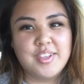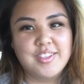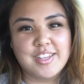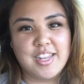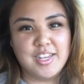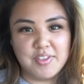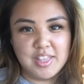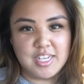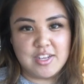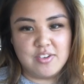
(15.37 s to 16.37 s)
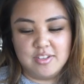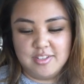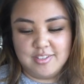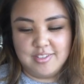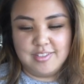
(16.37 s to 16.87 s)
Is that even legal?
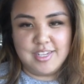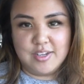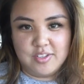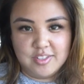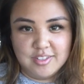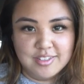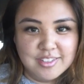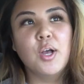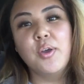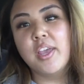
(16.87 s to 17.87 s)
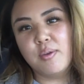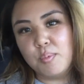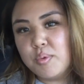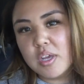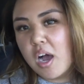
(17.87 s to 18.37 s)
Is this legal? Okay,
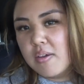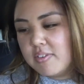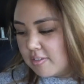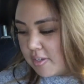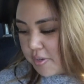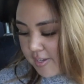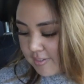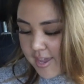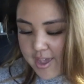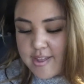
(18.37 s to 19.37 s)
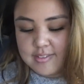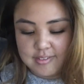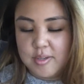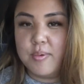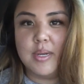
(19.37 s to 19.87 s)
obviously you guys can't
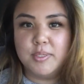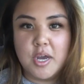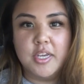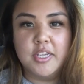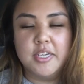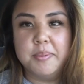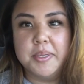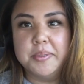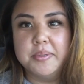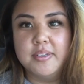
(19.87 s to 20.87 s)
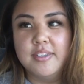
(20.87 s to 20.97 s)
see what I'm talking about.